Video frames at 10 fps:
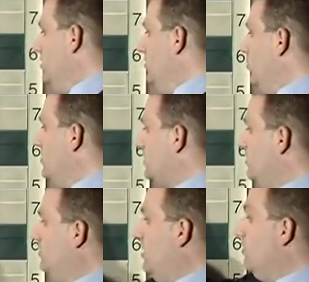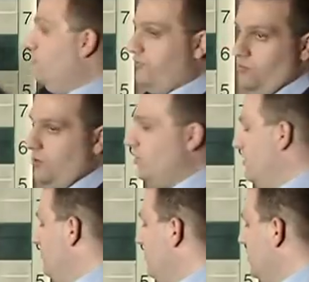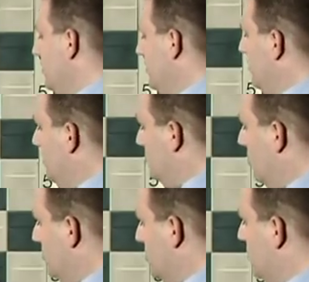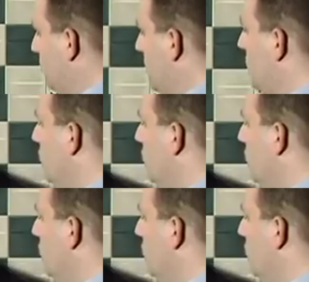White's king will now go forward. So just playing